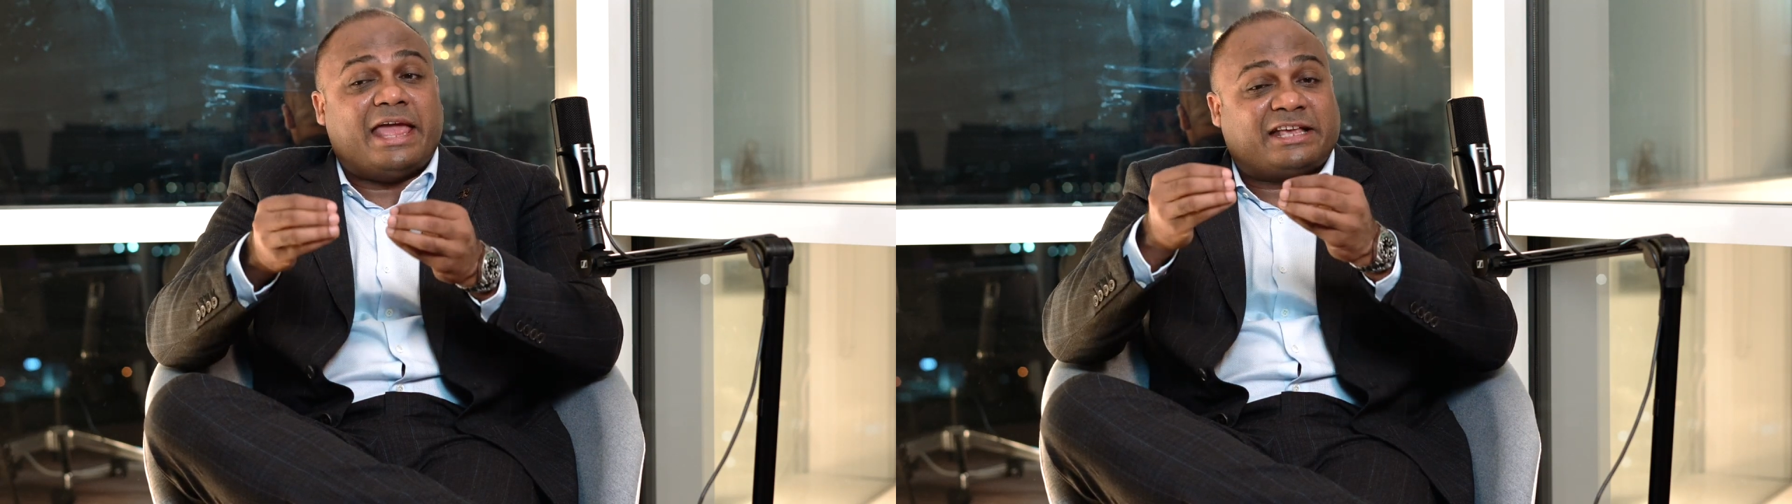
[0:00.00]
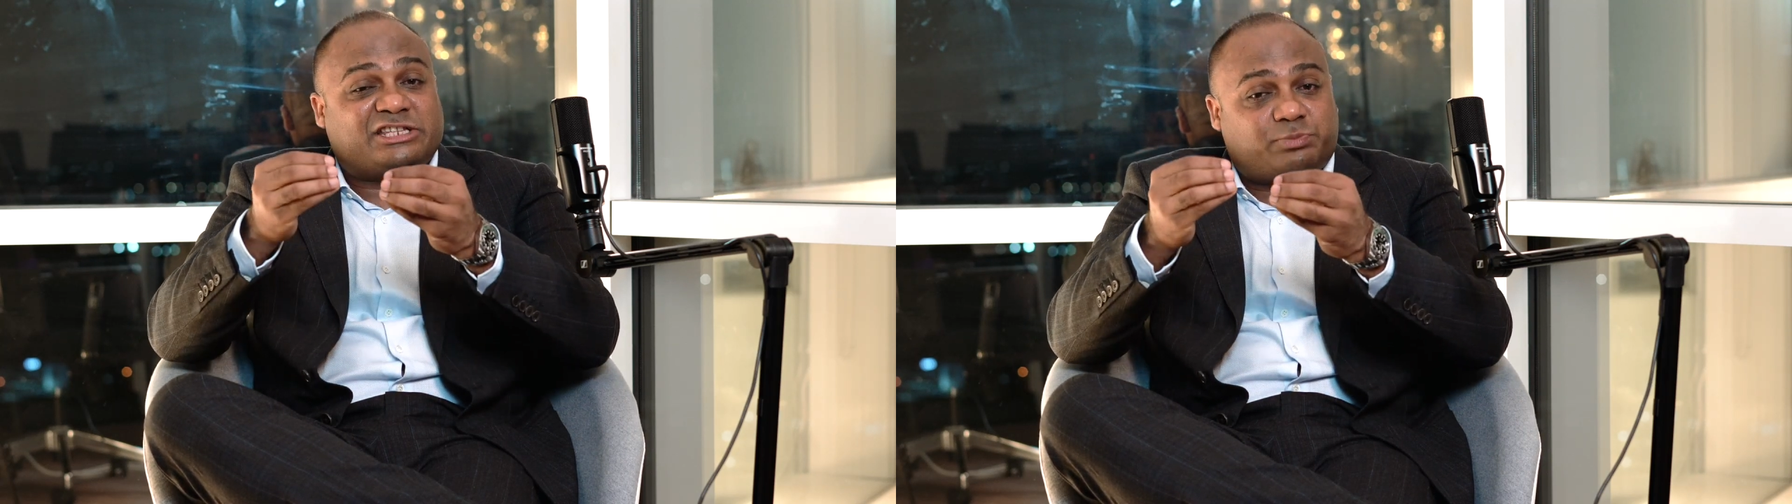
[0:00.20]

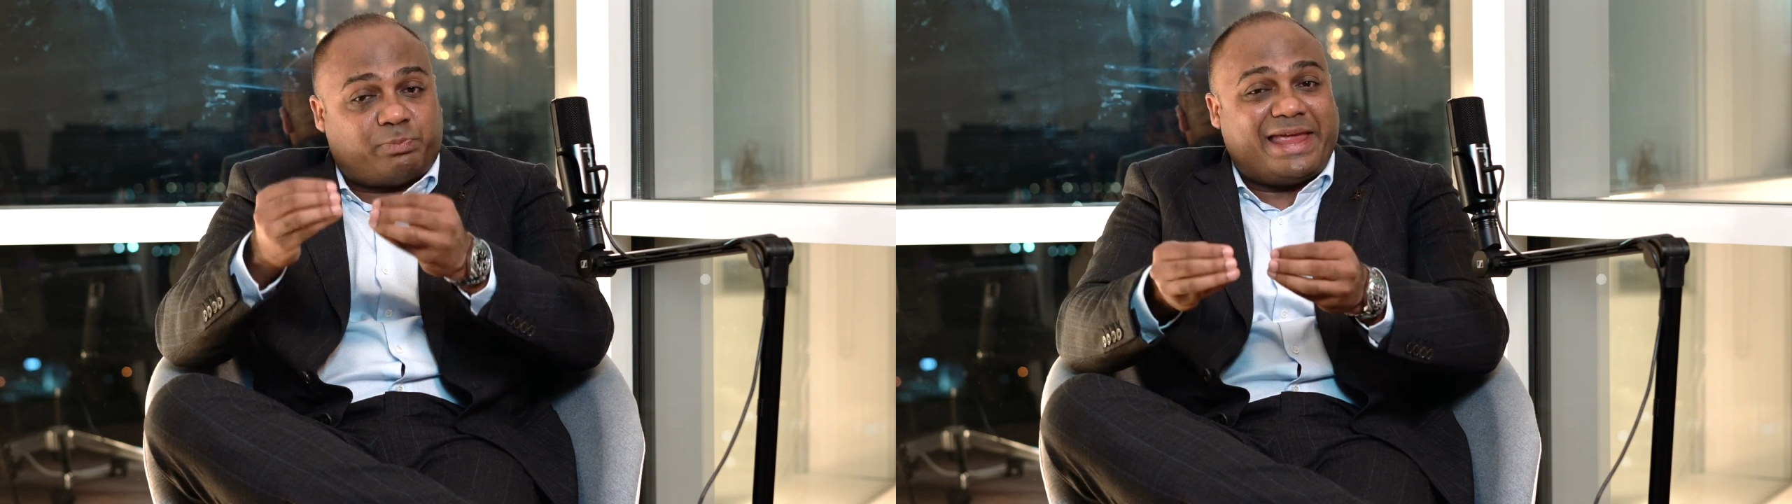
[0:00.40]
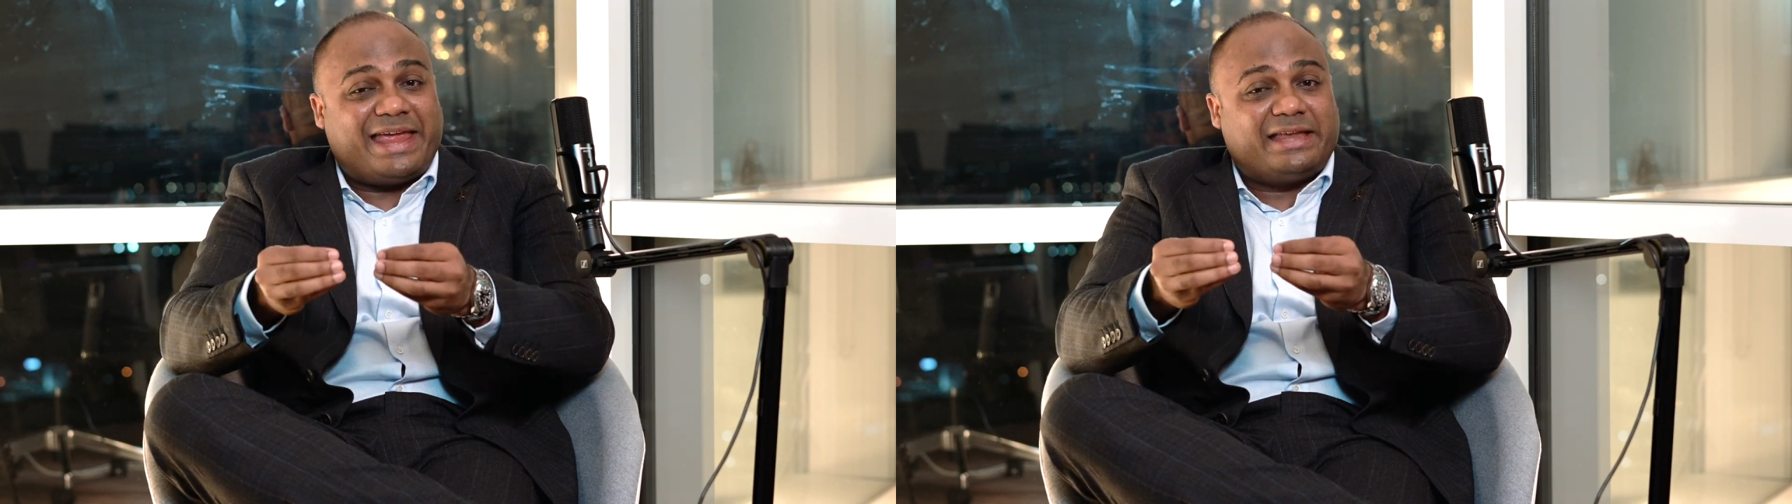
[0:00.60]

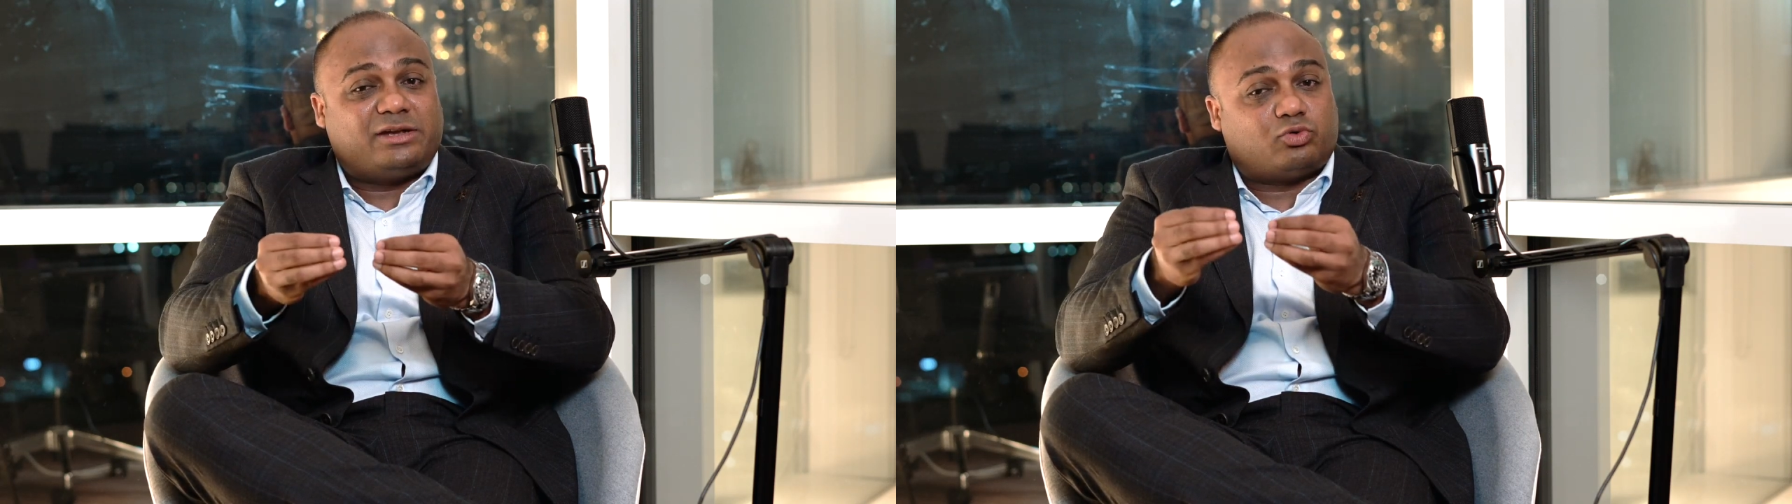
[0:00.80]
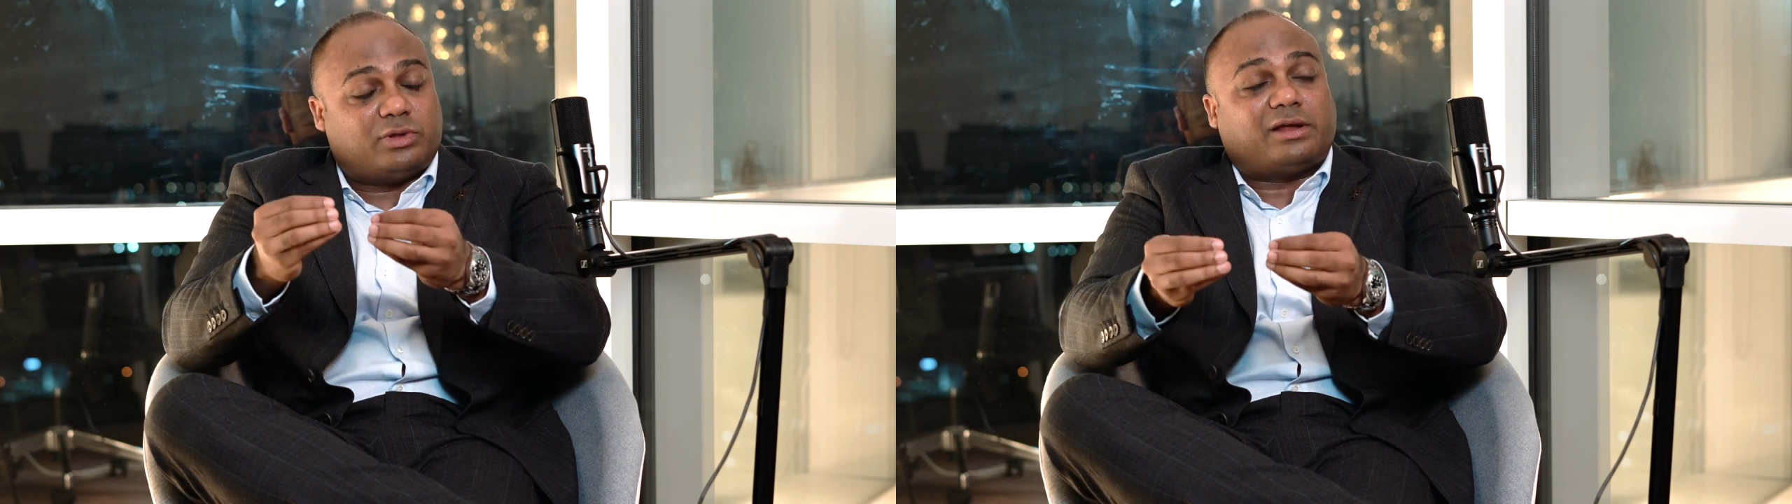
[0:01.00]

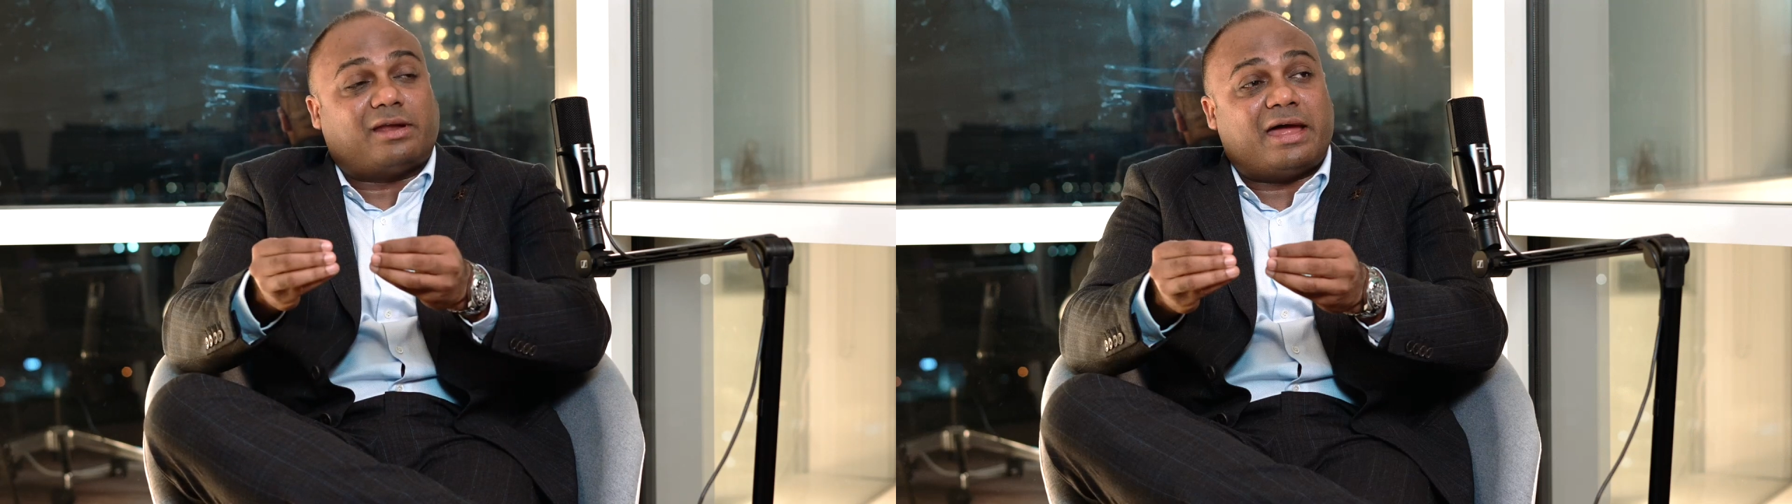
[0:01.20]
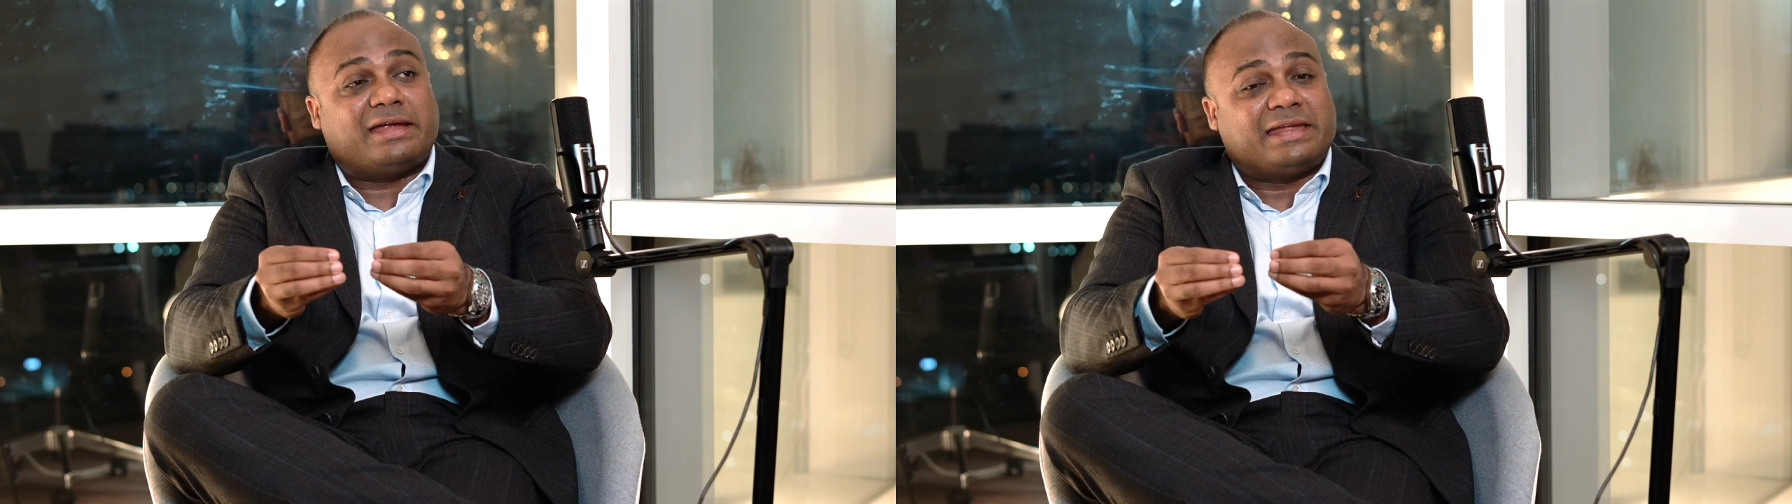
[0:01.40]
explained to the
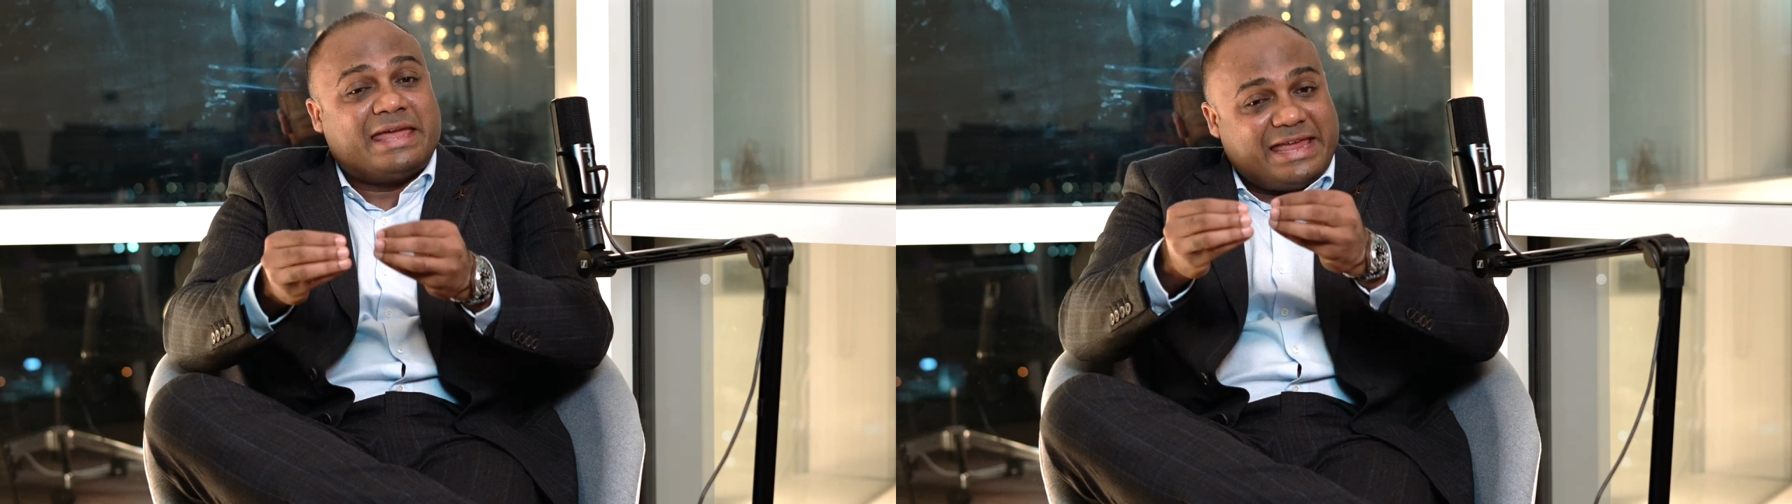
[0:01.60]
client